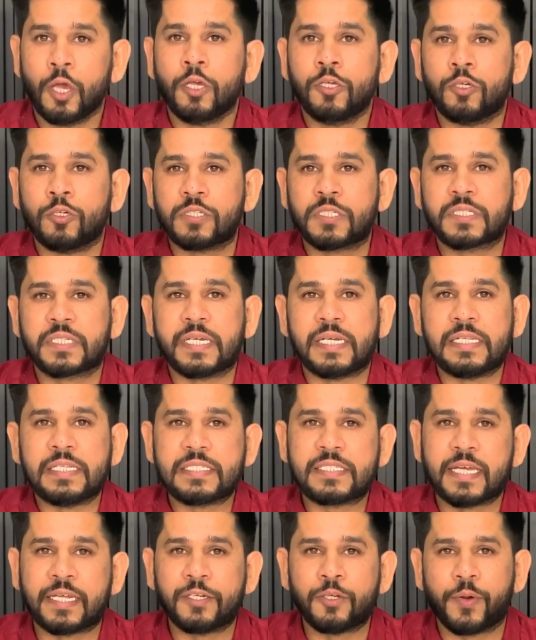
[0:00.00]
Your
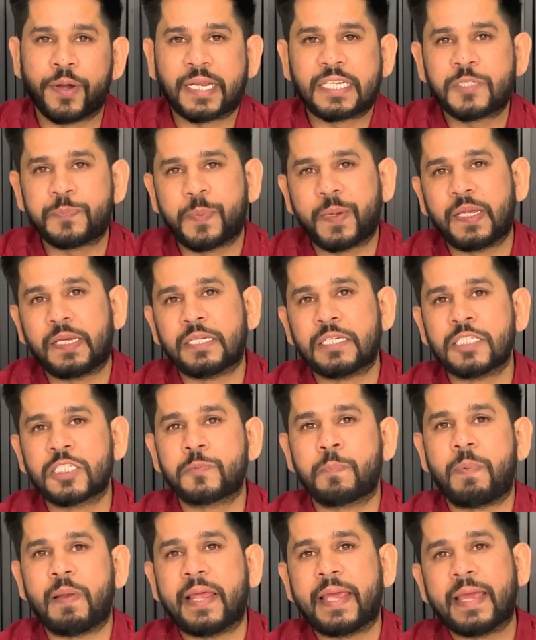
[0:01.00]
skills and your experience
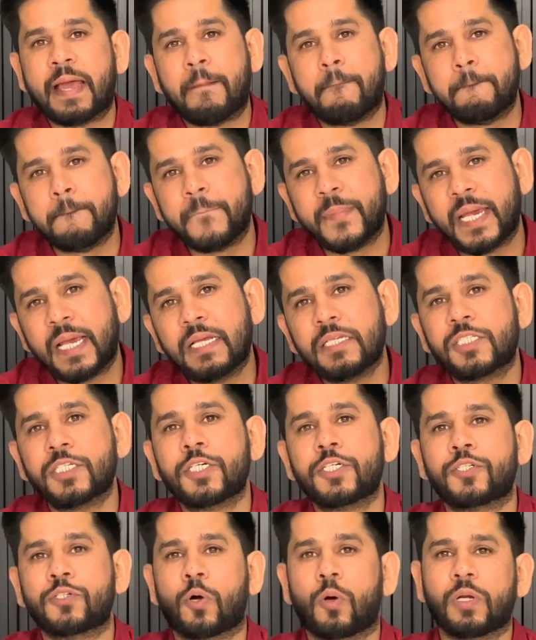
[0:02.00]
play a
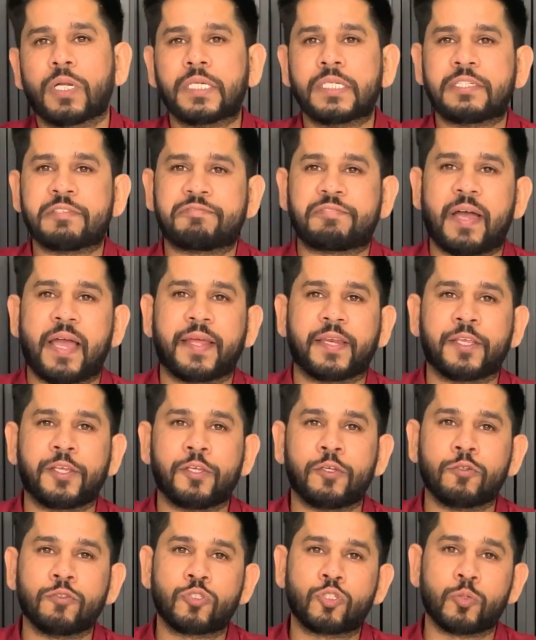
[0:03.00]
major role in defining
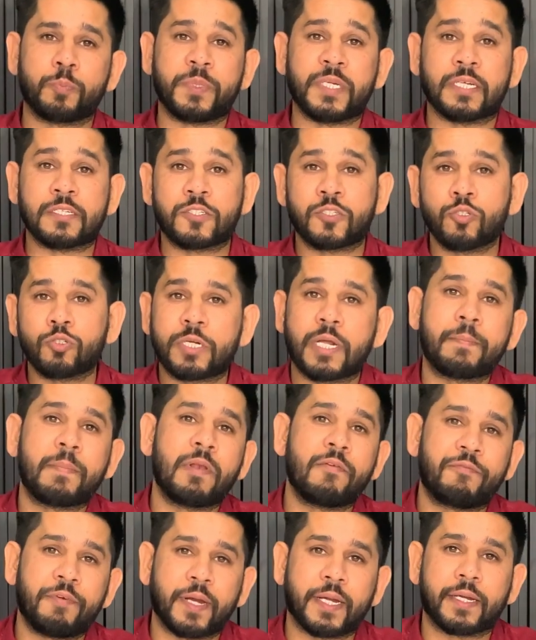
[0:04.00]
you to be a
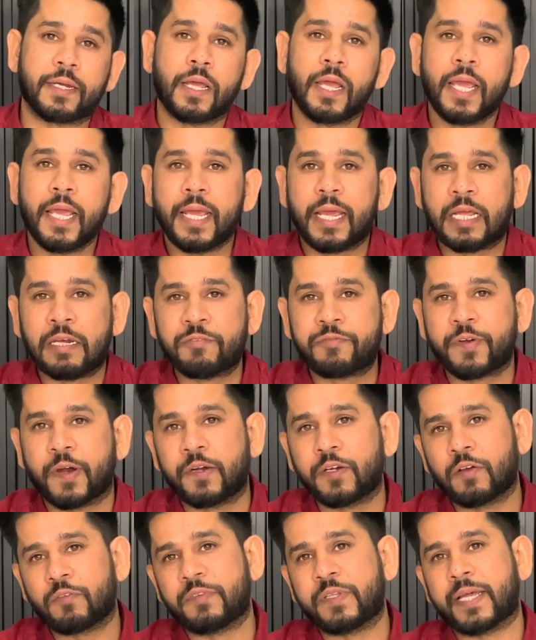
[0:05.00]
suitable fit in
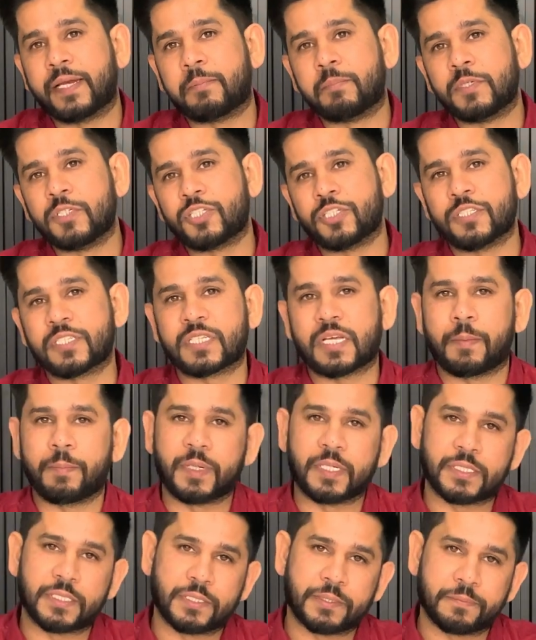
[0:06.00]
front of the admissions
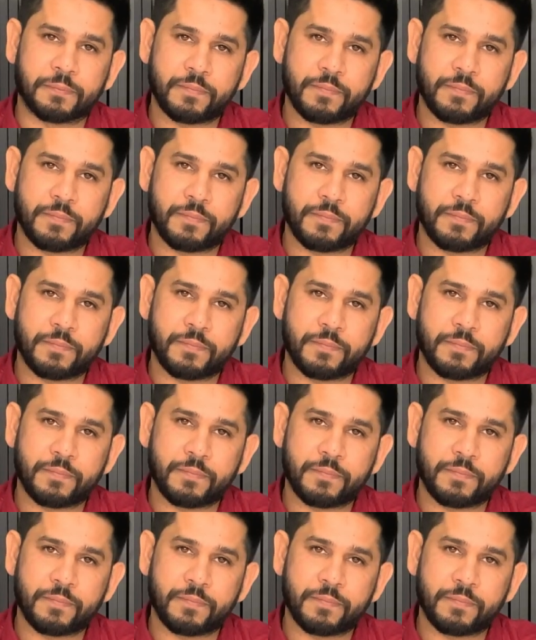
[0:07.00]
committee.